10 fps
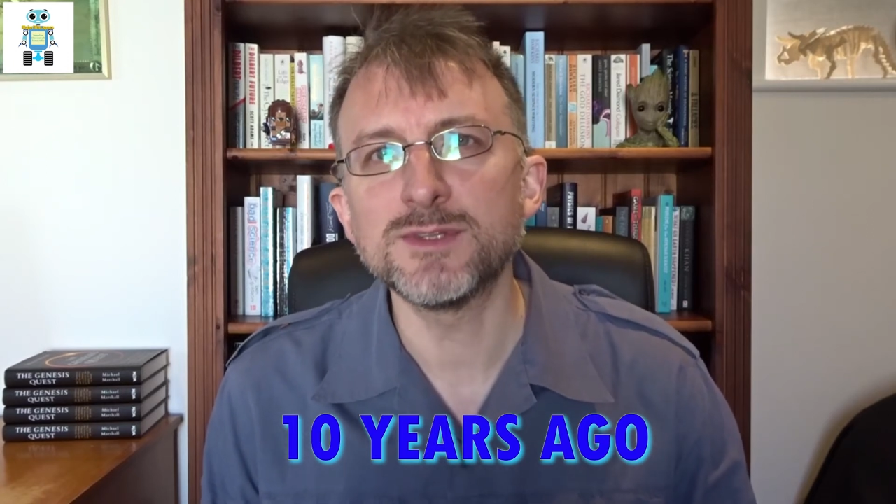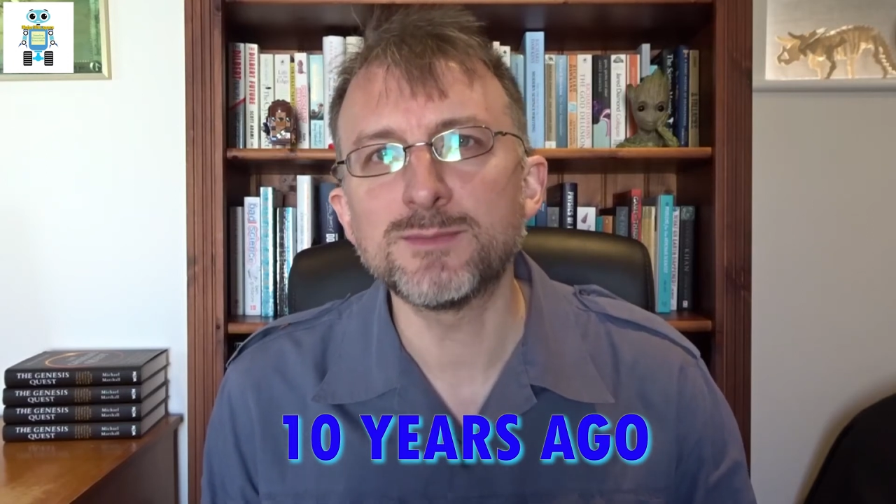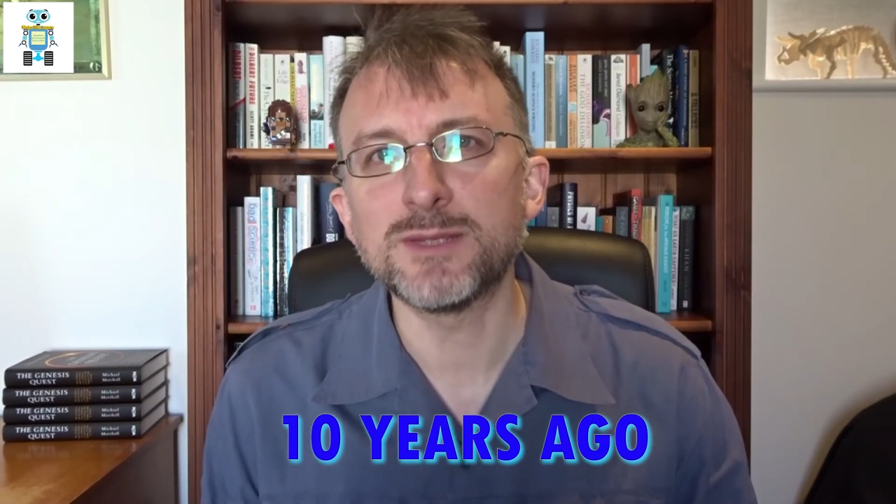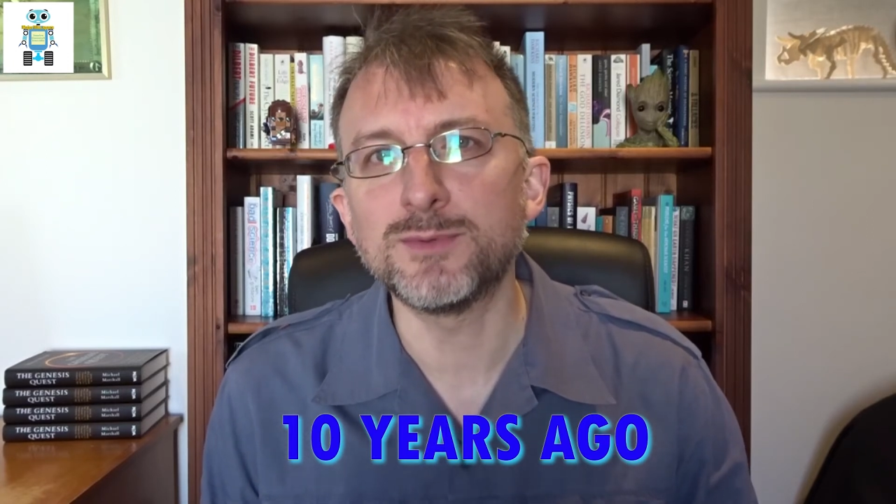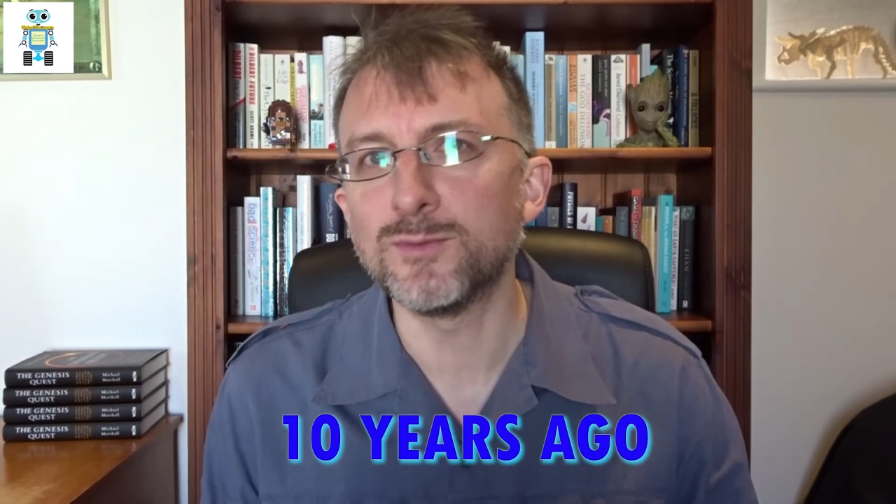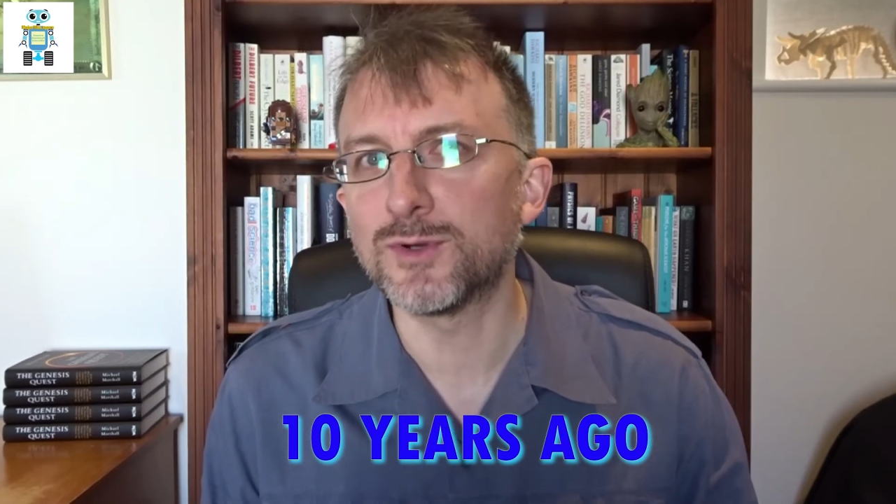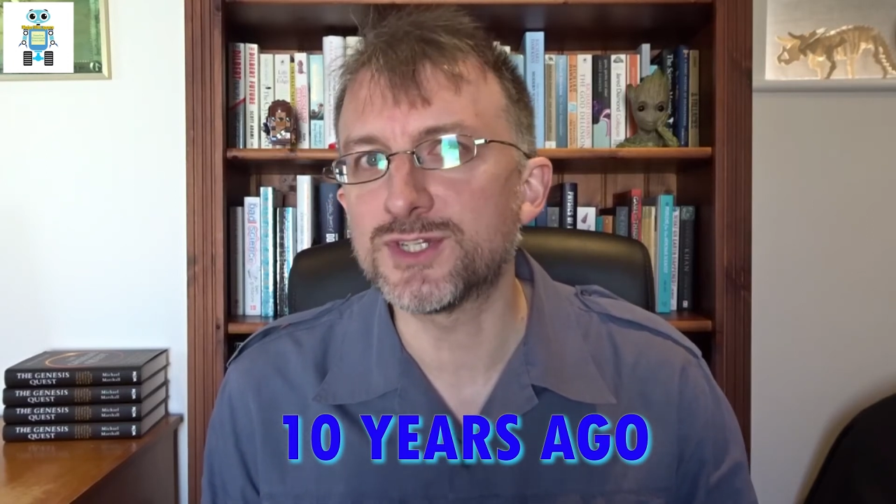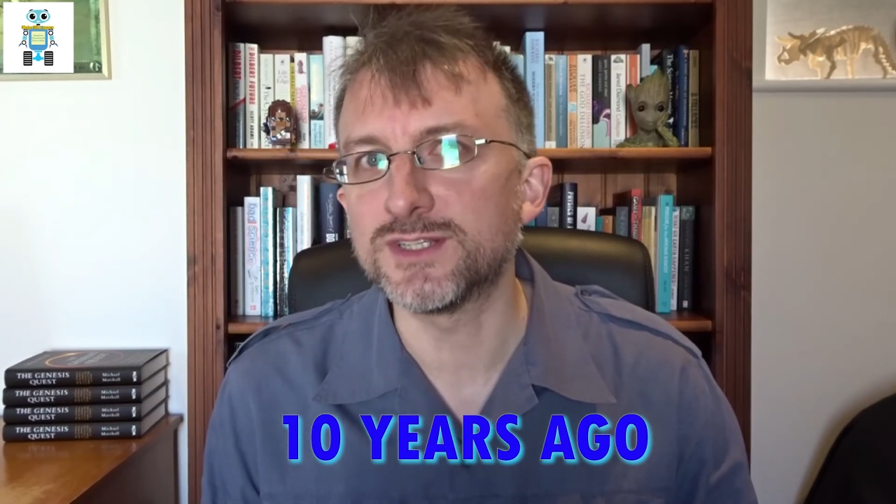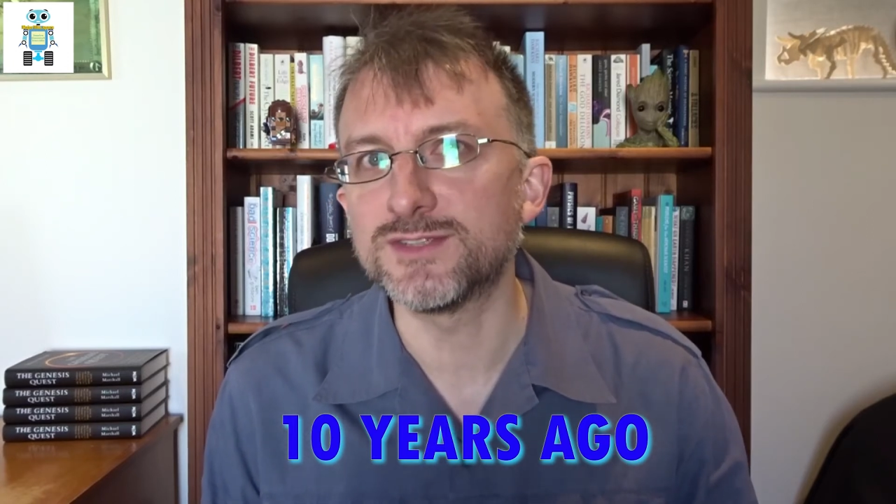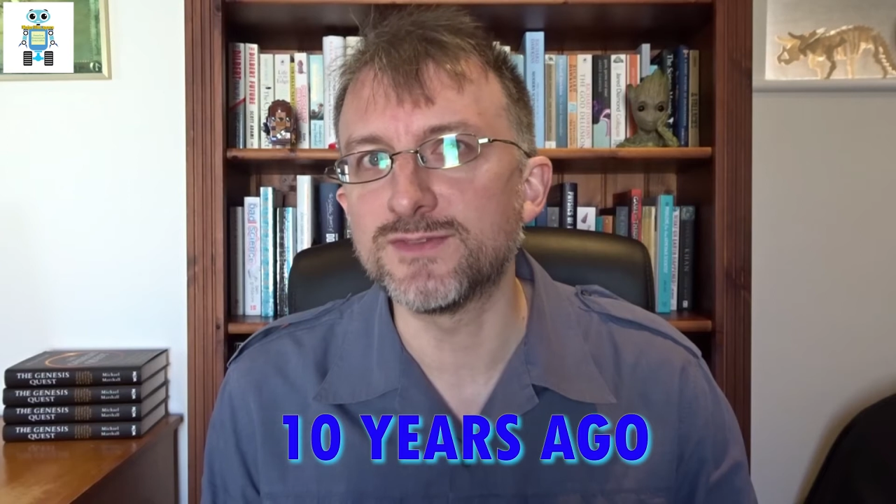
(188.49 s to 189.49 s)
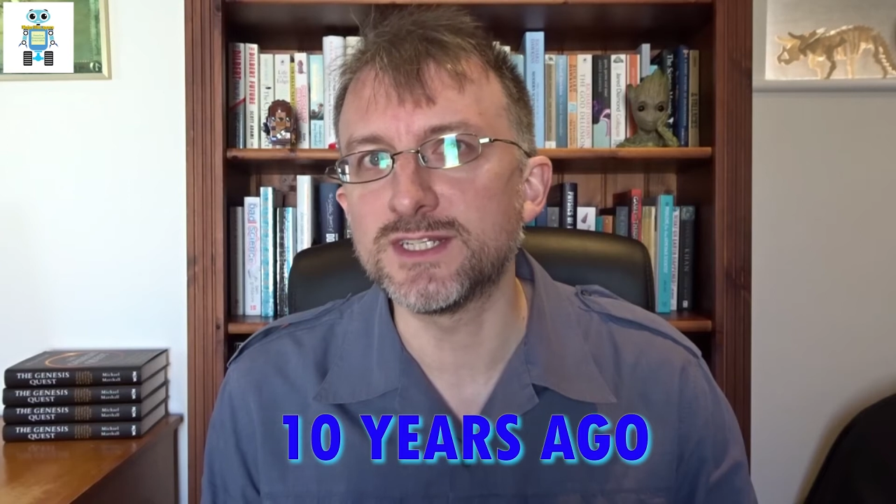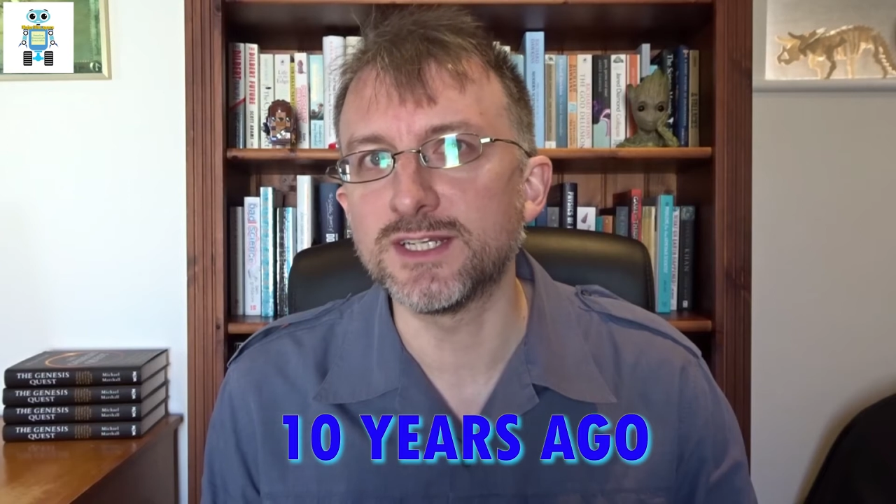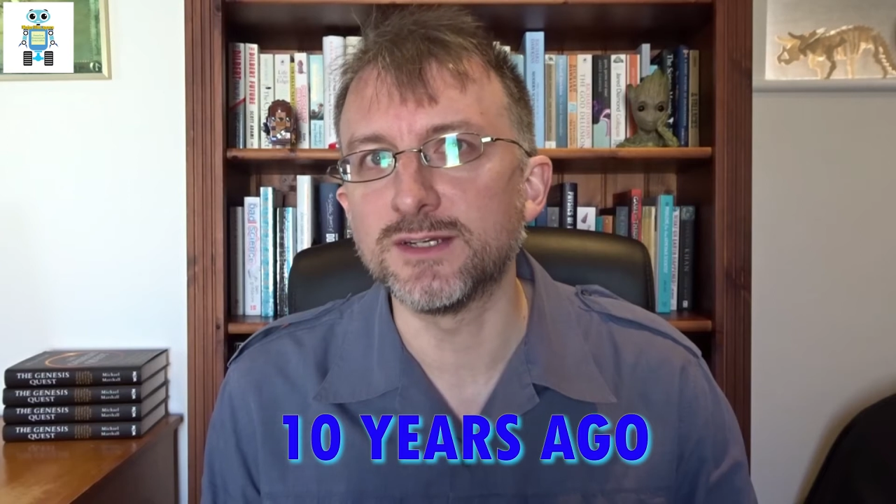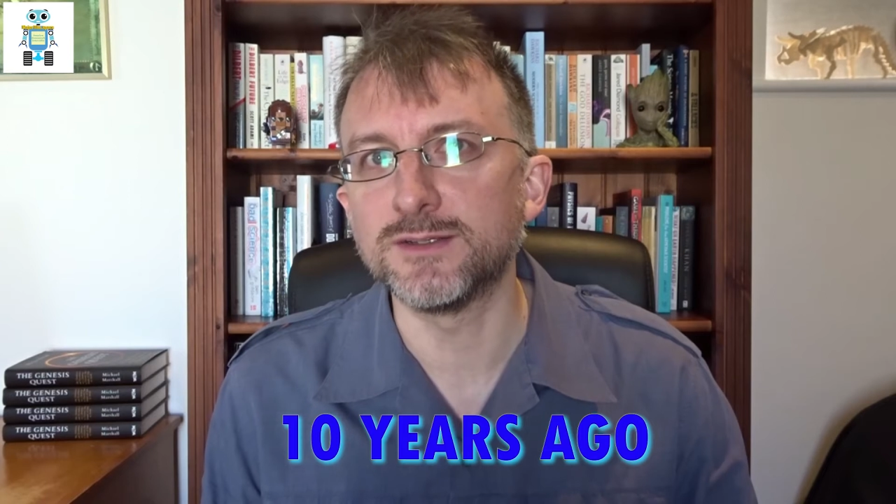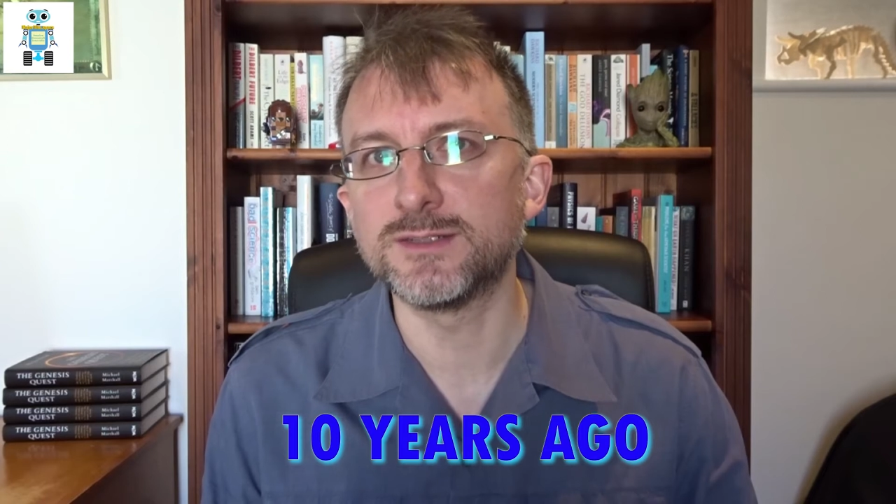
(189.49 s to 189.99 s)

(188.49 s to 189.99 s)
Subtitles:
of the people watching this video,